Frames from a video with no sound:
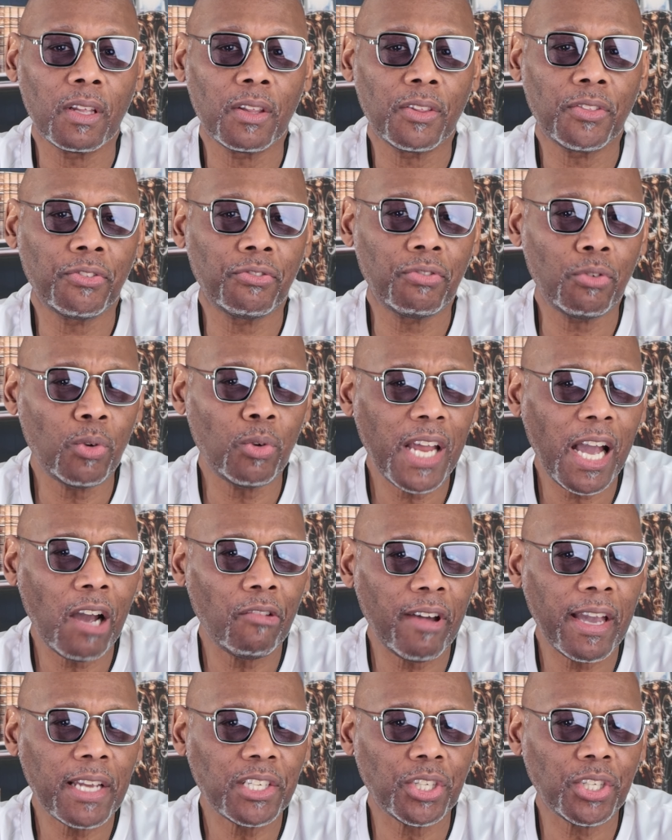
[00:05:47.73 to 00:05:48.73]
through
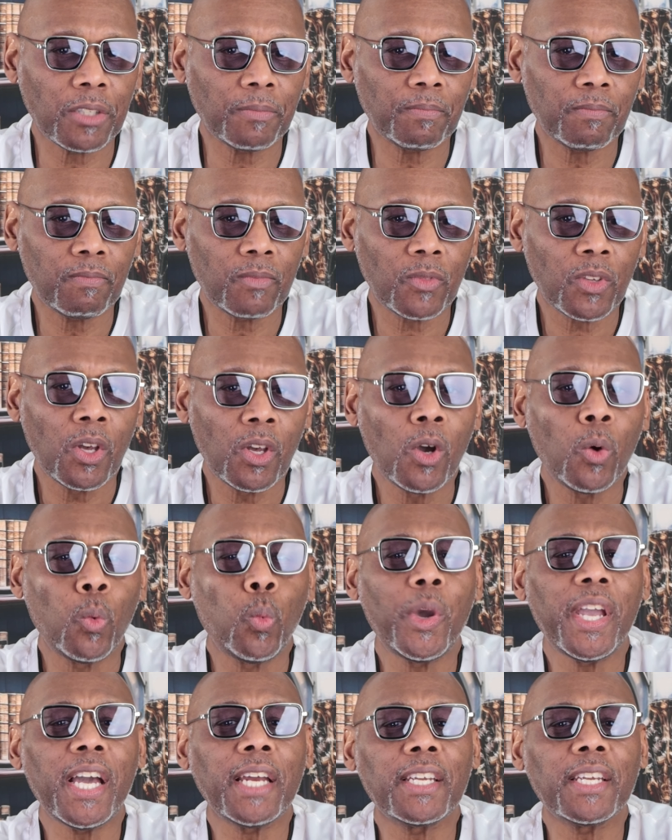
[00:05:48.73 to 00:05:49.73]
narration,
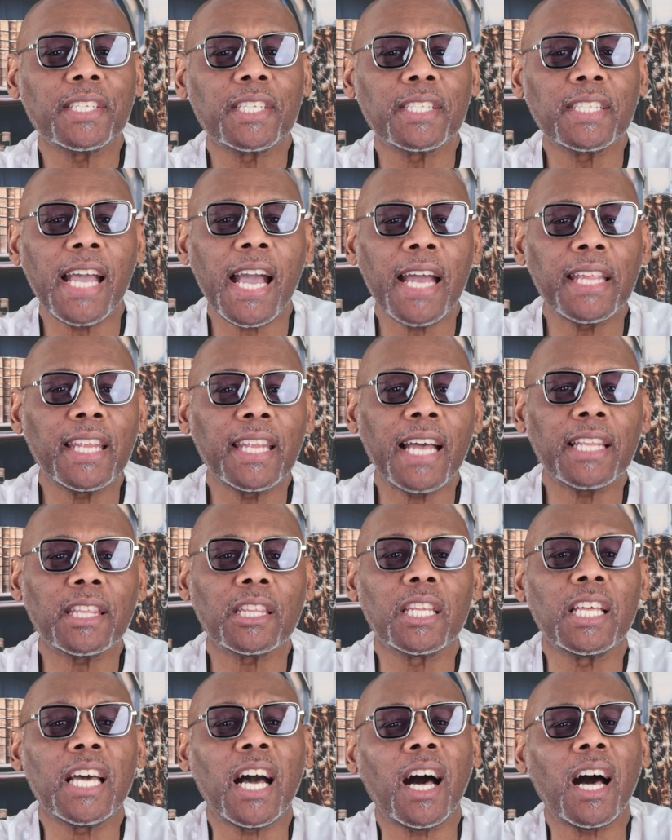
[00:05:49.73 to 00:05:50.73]
we understand that
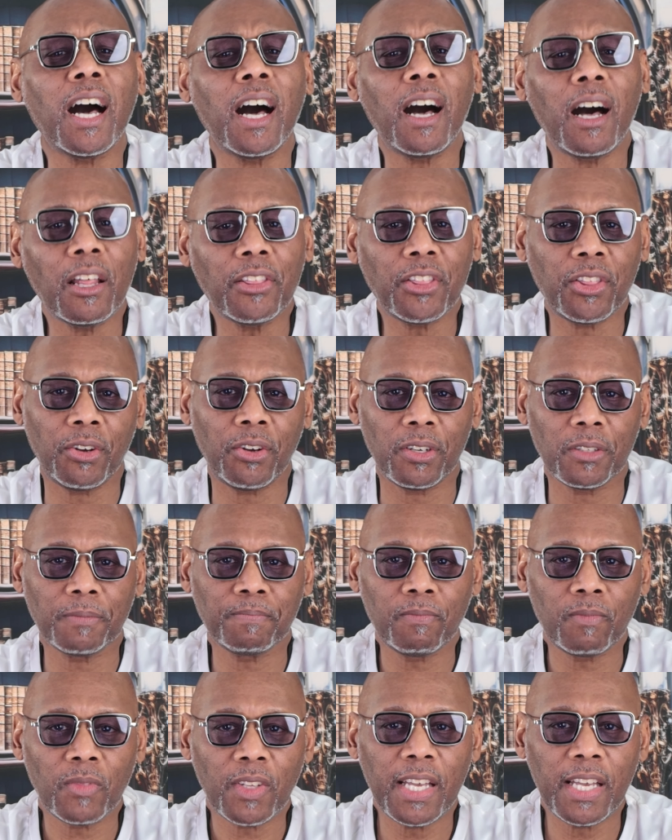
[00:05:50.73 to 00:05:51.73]
the author
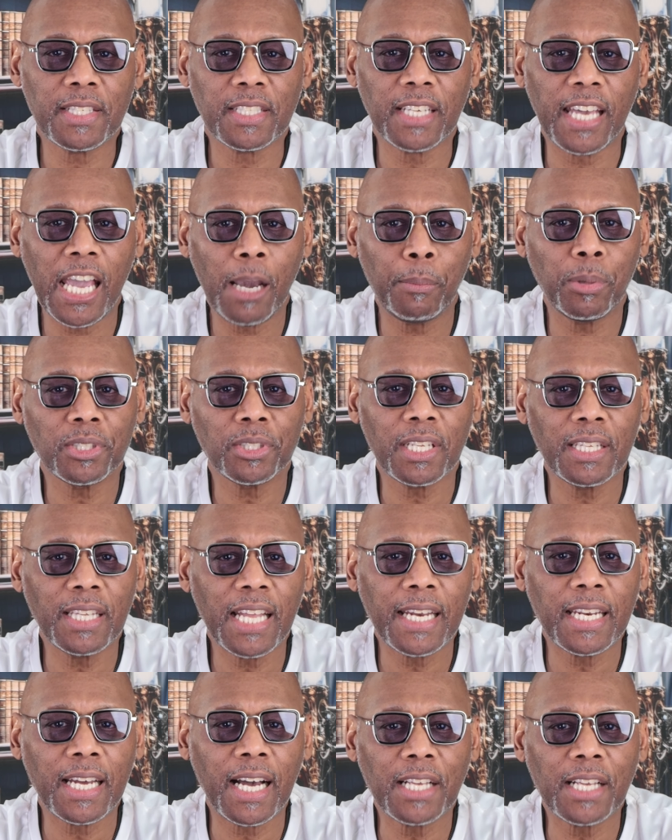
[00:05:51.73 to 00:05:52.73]
is able to
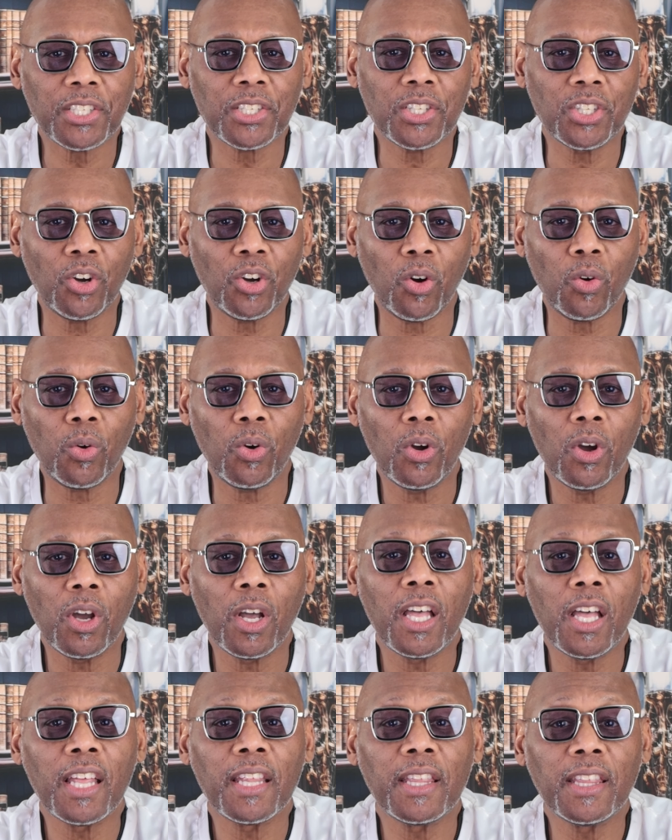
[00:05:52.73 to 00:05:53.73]
let us know
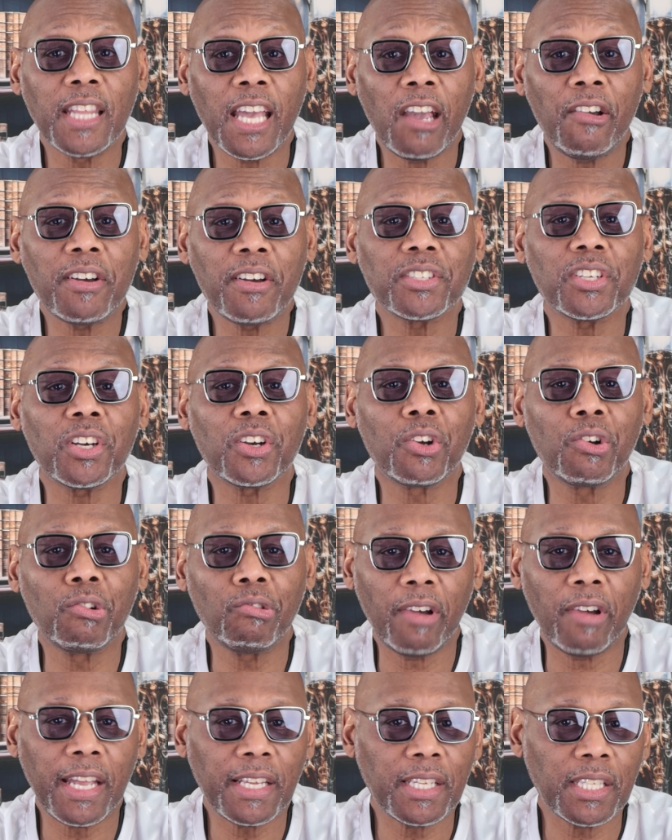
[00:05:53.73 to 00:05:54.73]
there is a
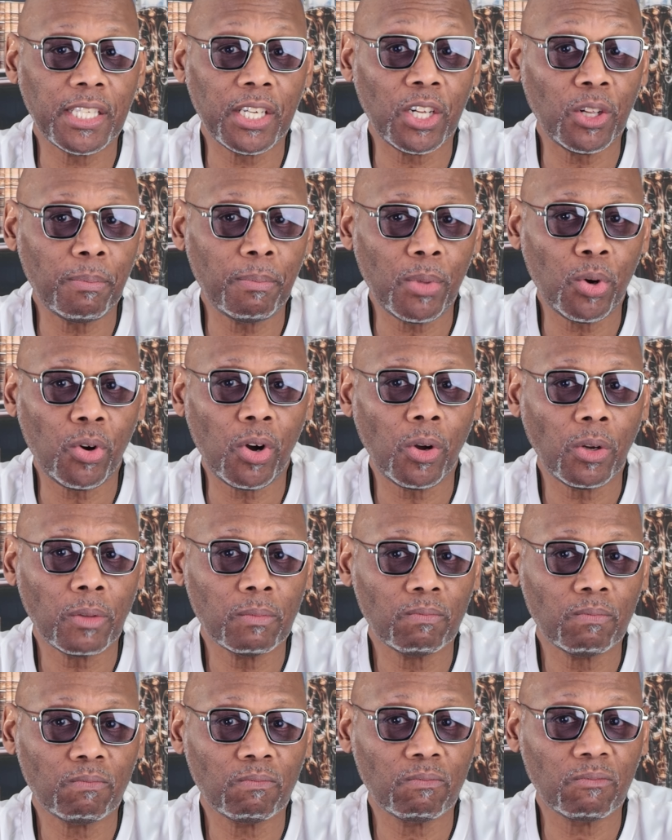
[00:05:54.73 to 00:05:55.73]
great deal more
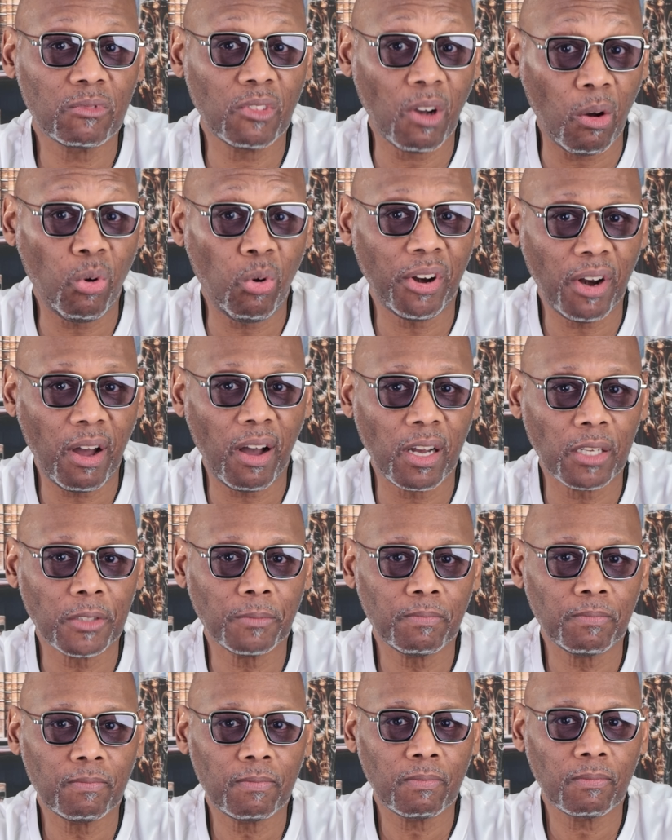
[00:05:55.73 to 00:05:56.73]
going on
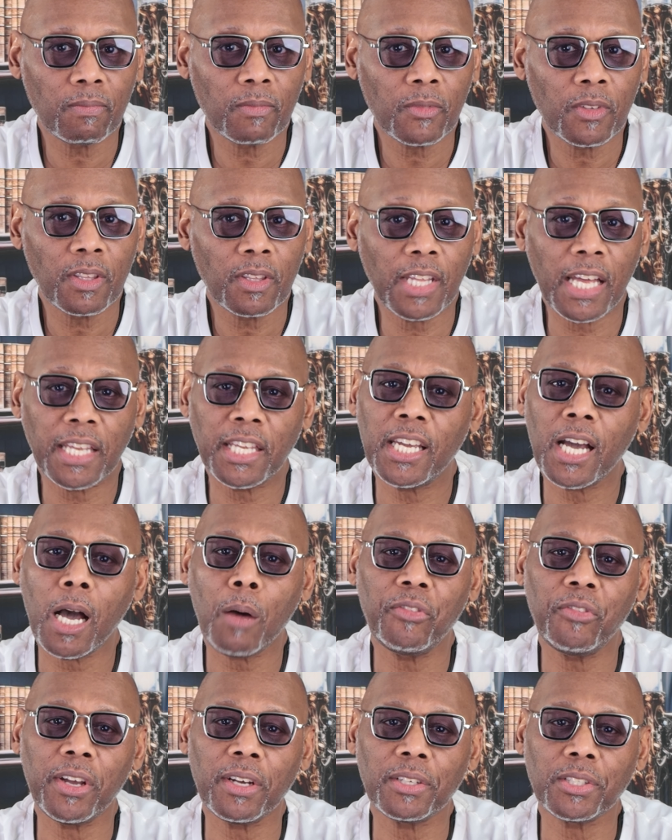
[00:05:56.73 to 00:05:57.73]
than the
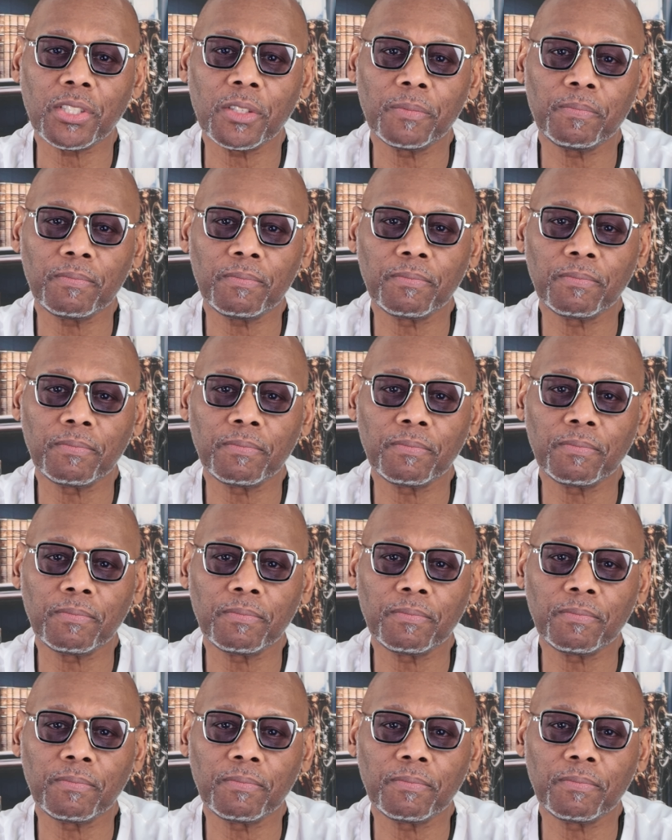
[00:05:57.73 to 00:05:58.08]
obvious.